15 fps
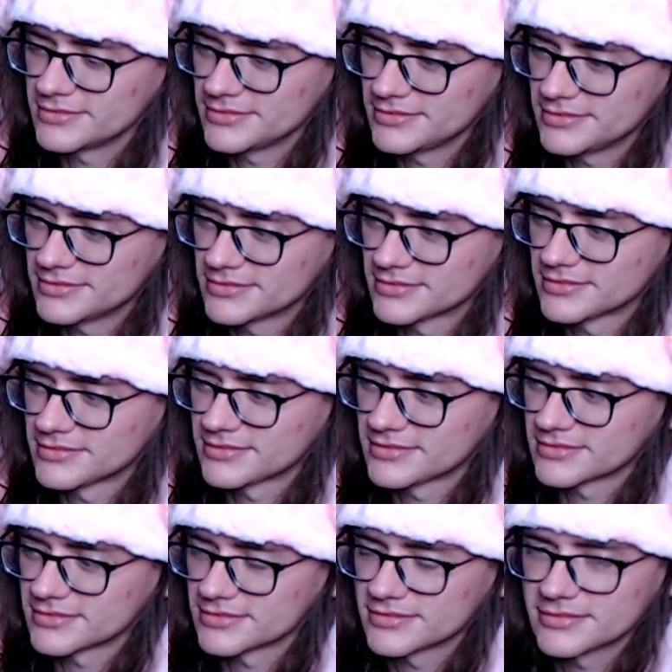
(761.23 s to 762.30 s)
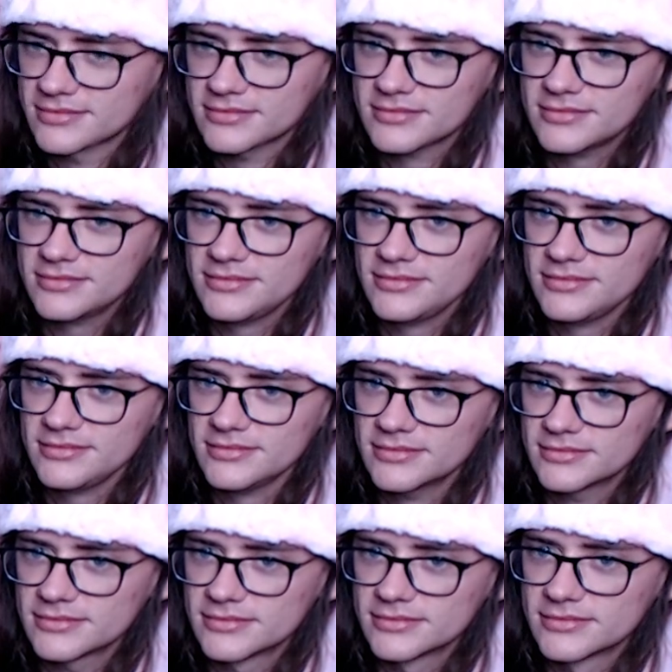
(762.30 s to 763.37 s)

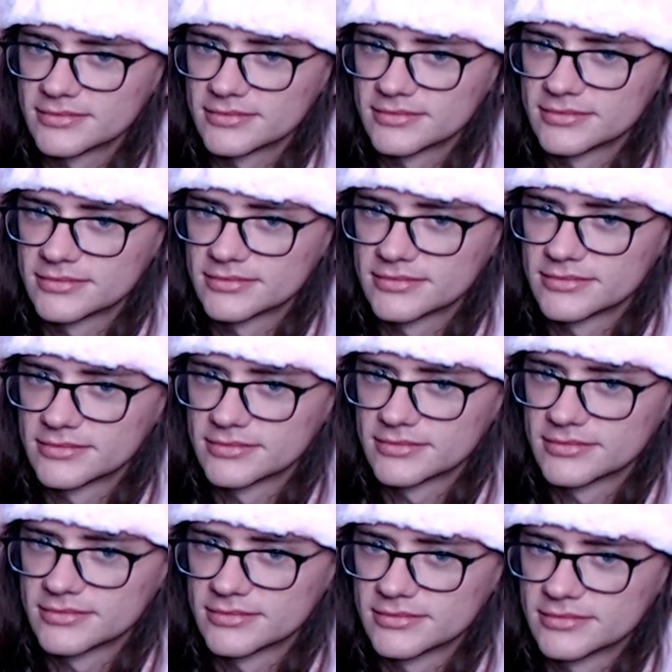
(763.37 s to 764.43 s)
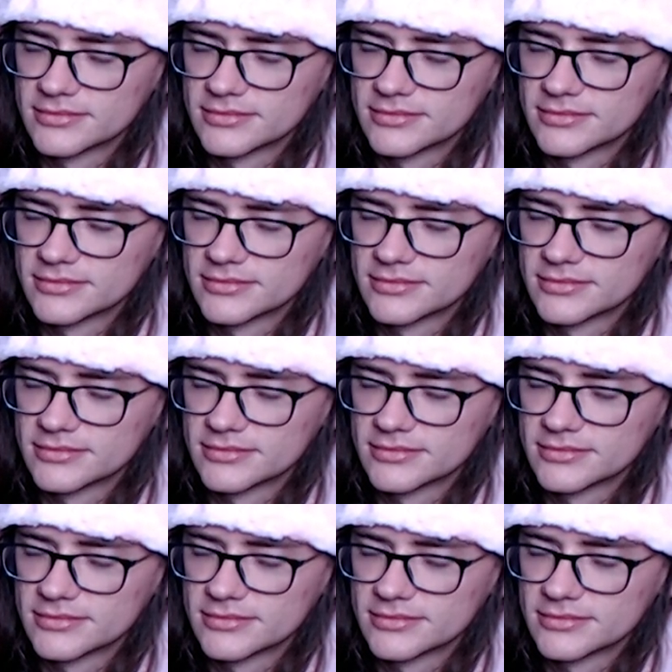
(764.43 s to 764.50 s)
This person isn't speaking.